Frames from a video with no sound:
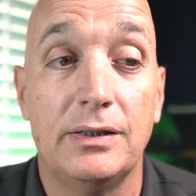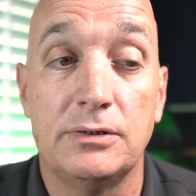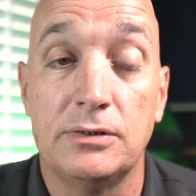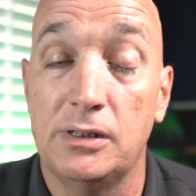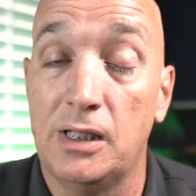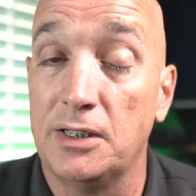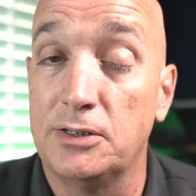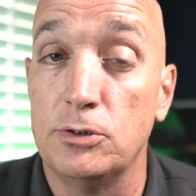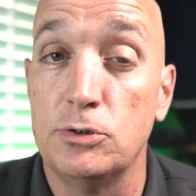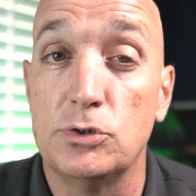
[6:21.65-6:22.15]

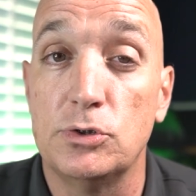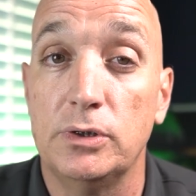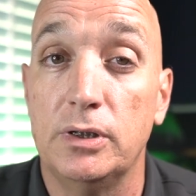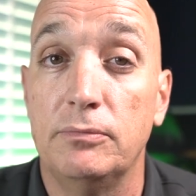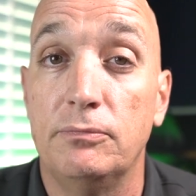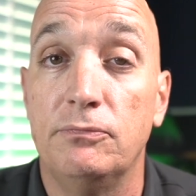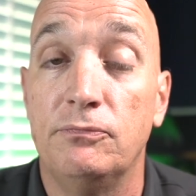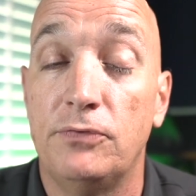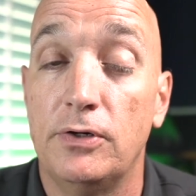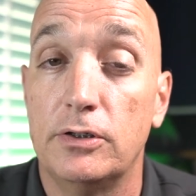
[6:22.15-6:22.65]
That's usually
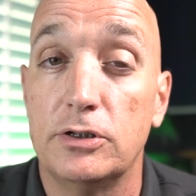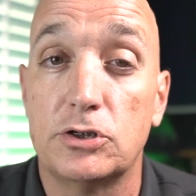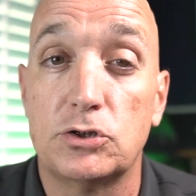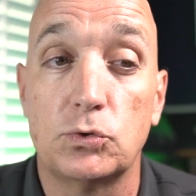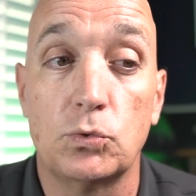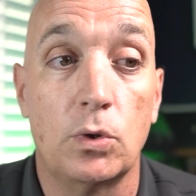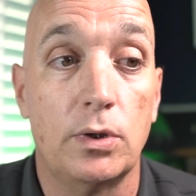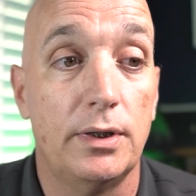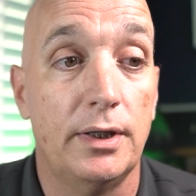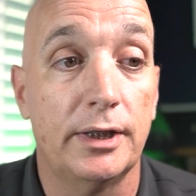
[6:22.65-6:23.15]
very
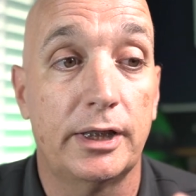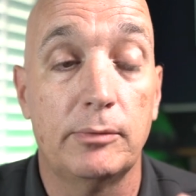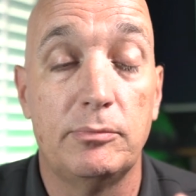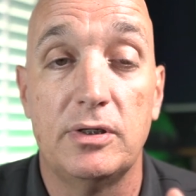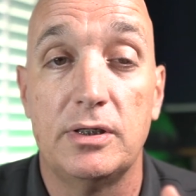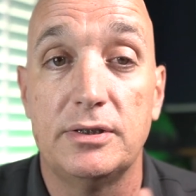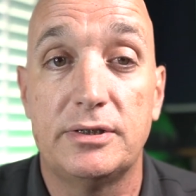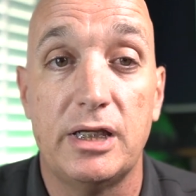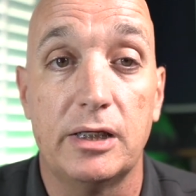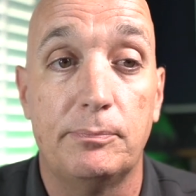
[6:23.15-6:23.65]
short. They come
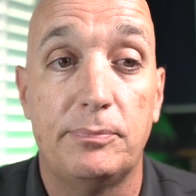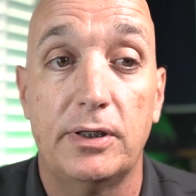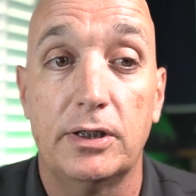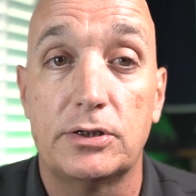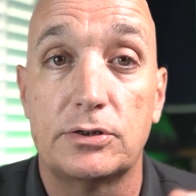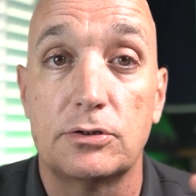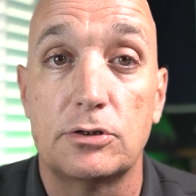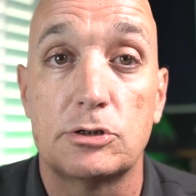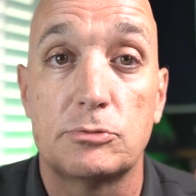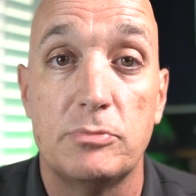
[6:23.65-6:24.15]
in, take
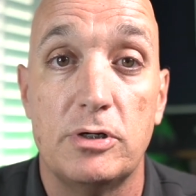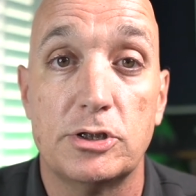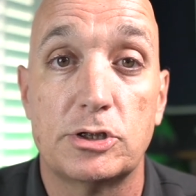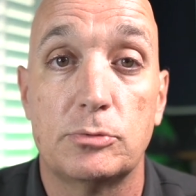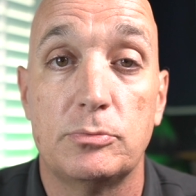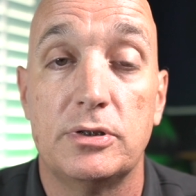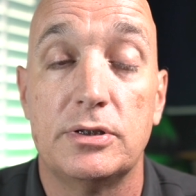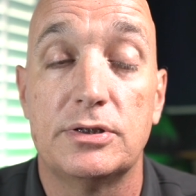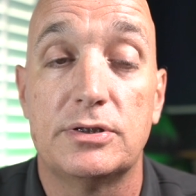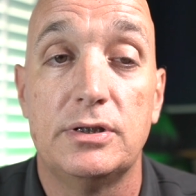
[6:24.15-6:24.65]
pictures,
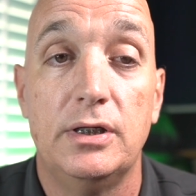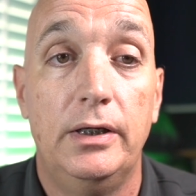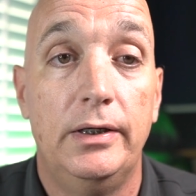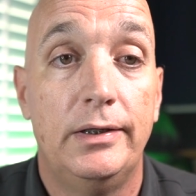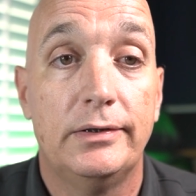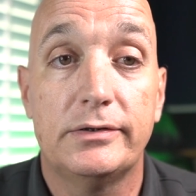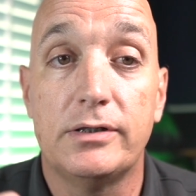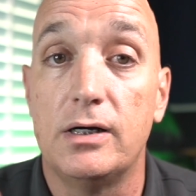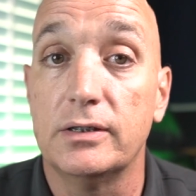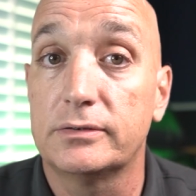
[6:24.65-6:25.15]
measurements,
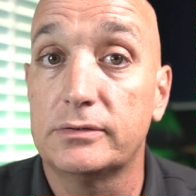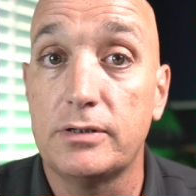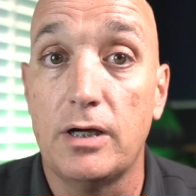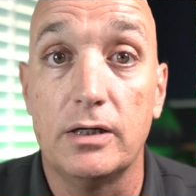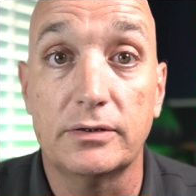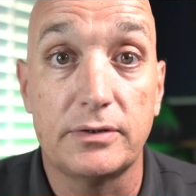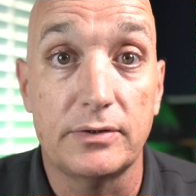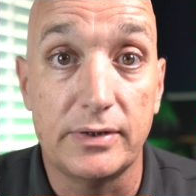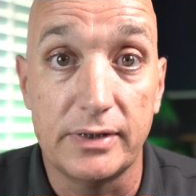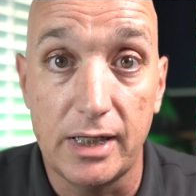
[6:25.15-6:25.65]

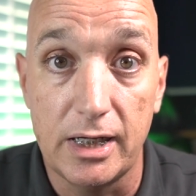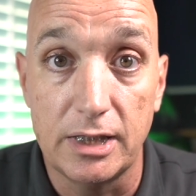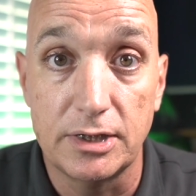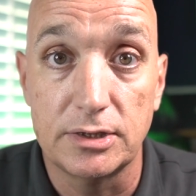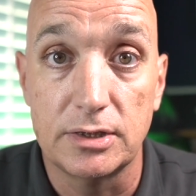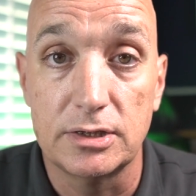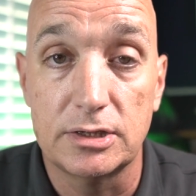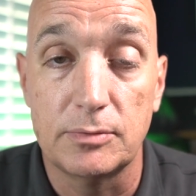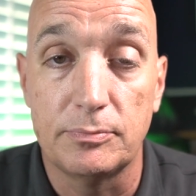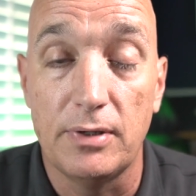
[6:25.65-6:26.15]
talk to the
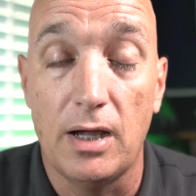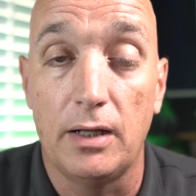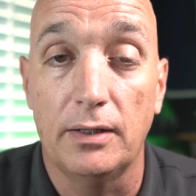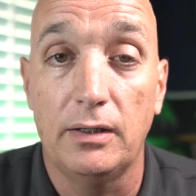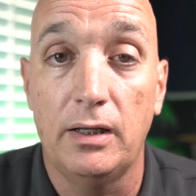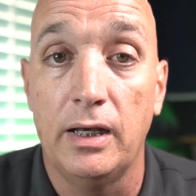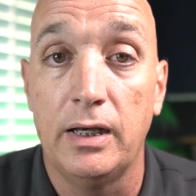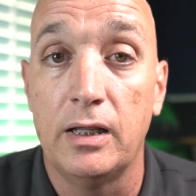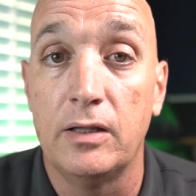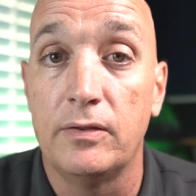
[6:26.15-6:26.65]
agent
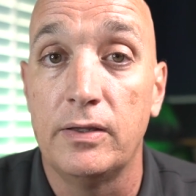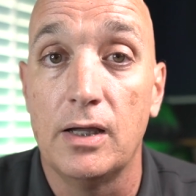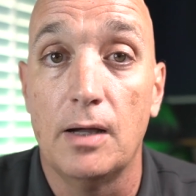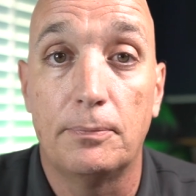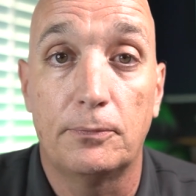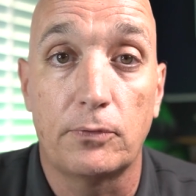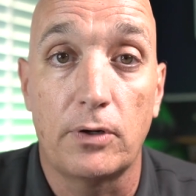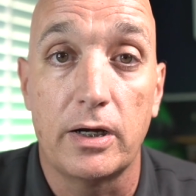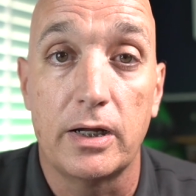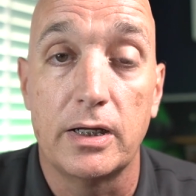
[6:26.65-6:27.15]
about any of the
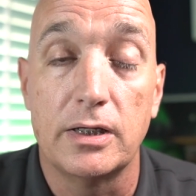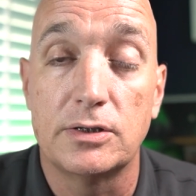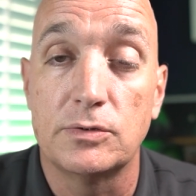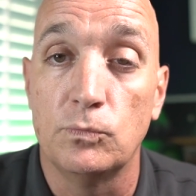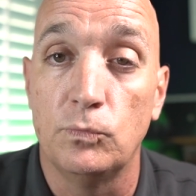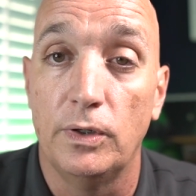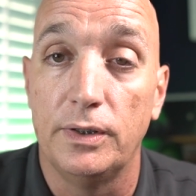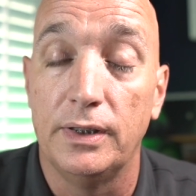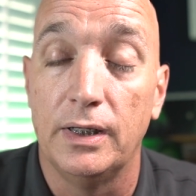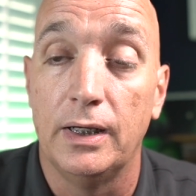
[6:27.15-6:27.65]
upgrades
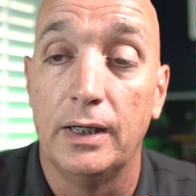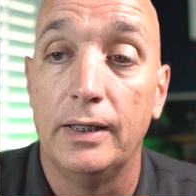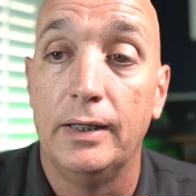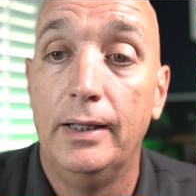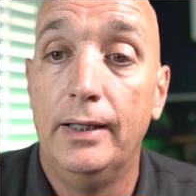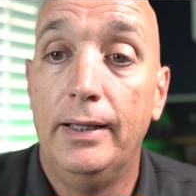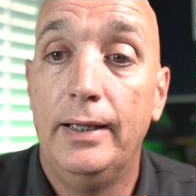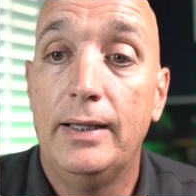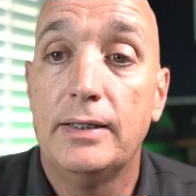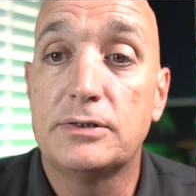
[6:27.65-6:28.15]
and whatnot.
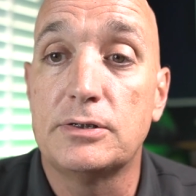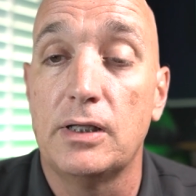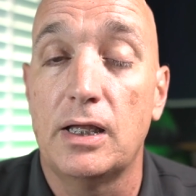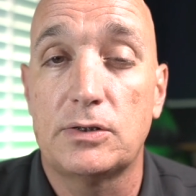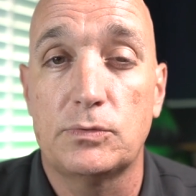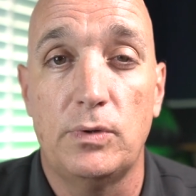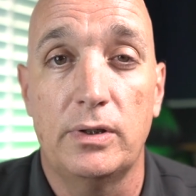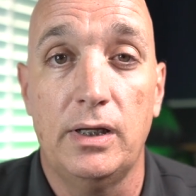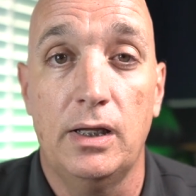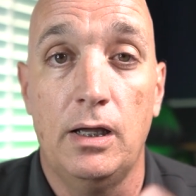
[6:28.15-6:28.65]
So
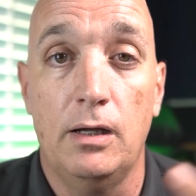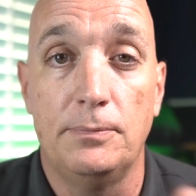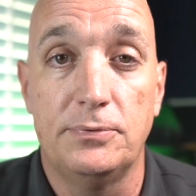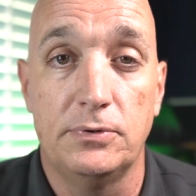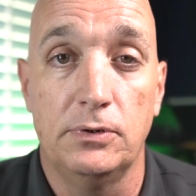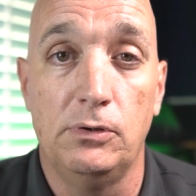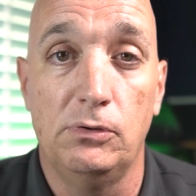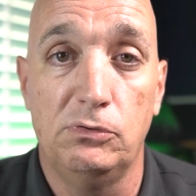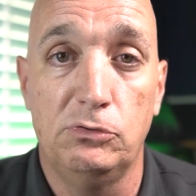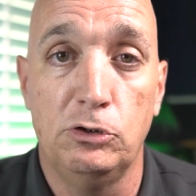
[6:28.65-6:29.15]
that's why it helps
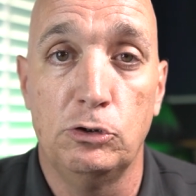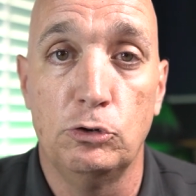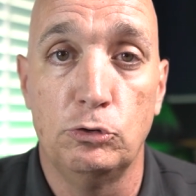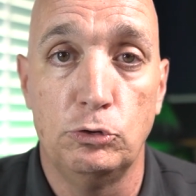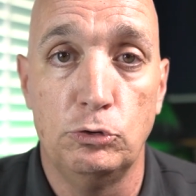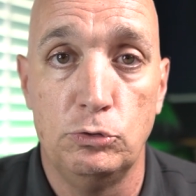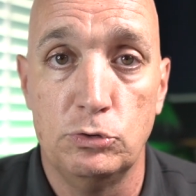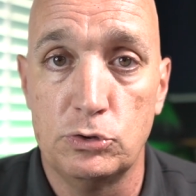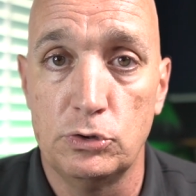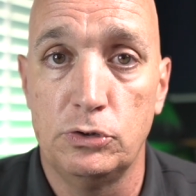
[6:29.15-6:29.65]
you.
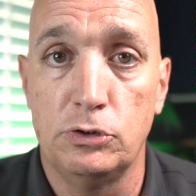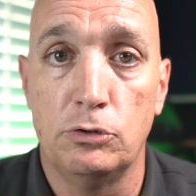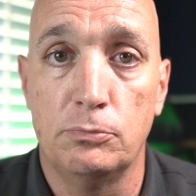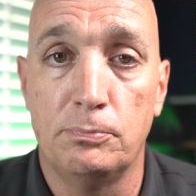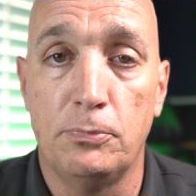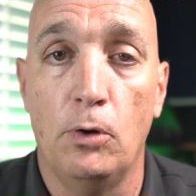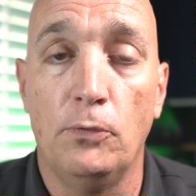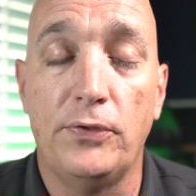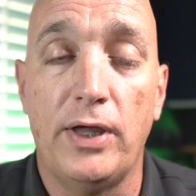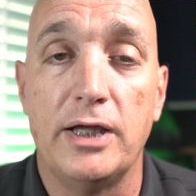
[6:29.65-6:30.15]
Usually
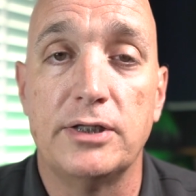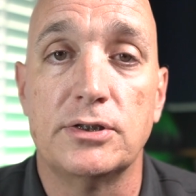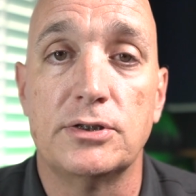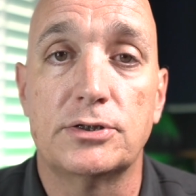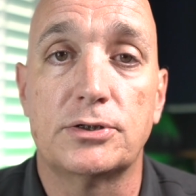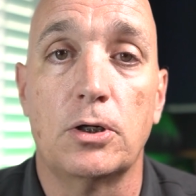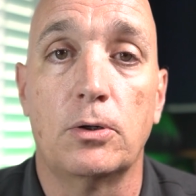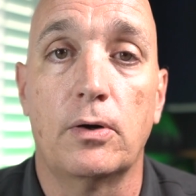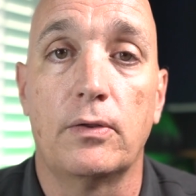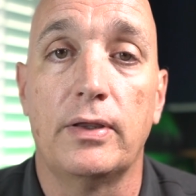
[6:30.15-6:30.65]
both
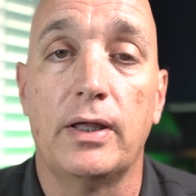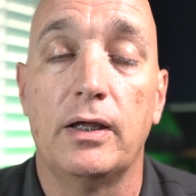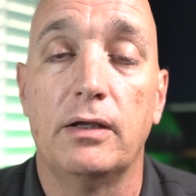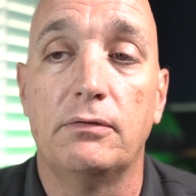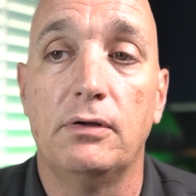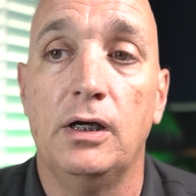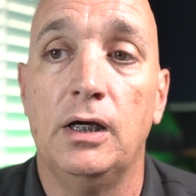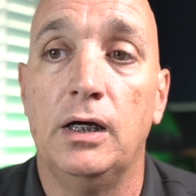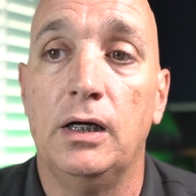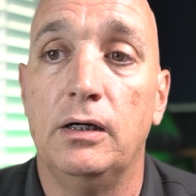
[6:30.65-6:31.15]
agents go to
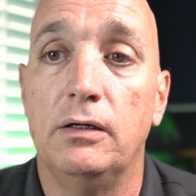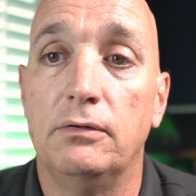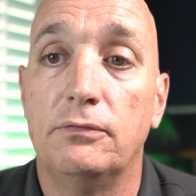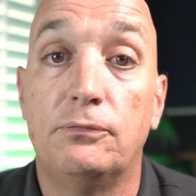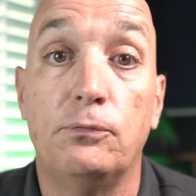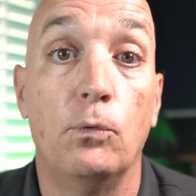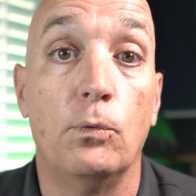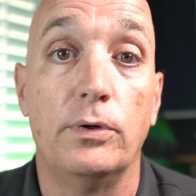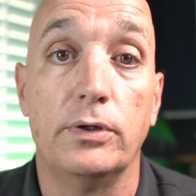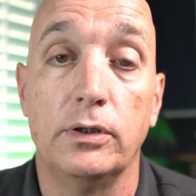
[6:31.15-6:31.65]
that
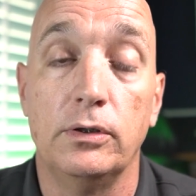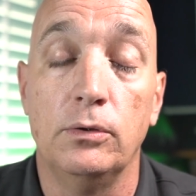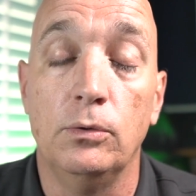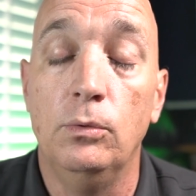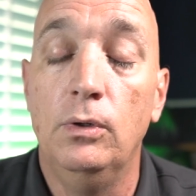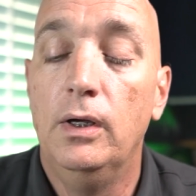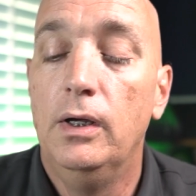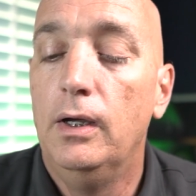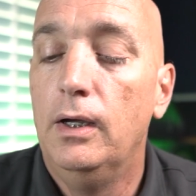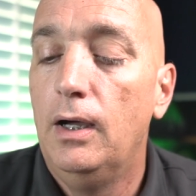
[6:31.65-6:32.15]
for you
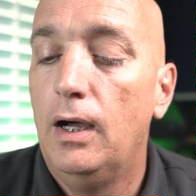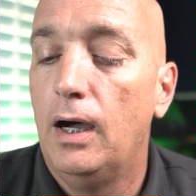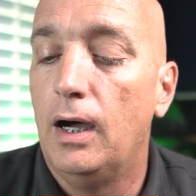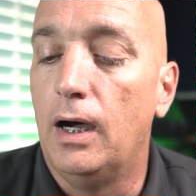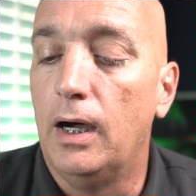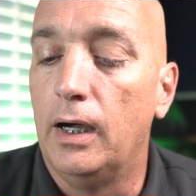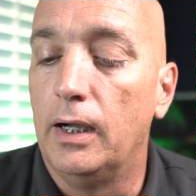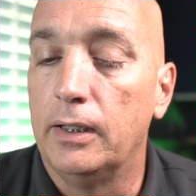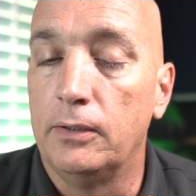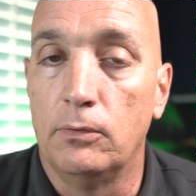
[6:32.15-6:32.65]

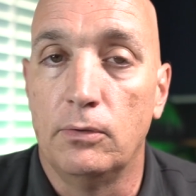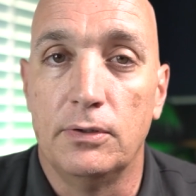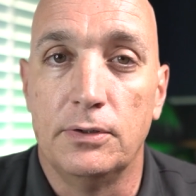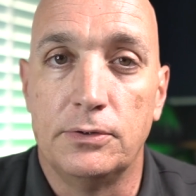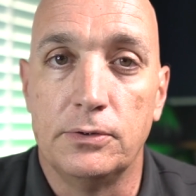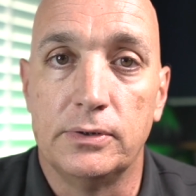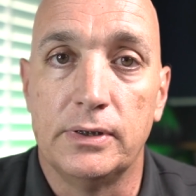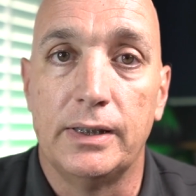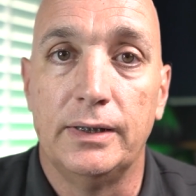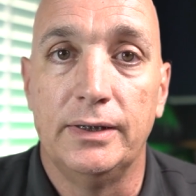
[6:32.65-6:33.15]
in order to
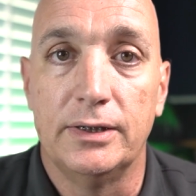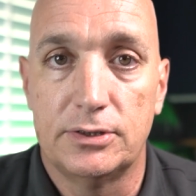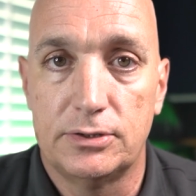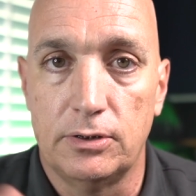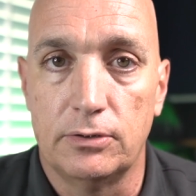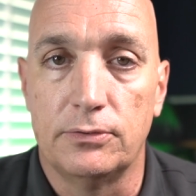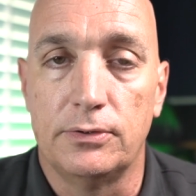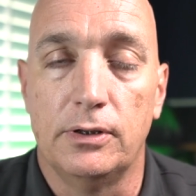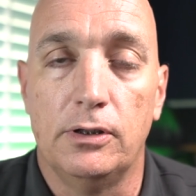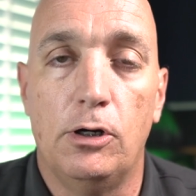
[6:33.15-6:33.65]
do that, unless
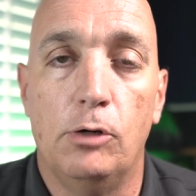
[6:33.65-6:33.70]
you're the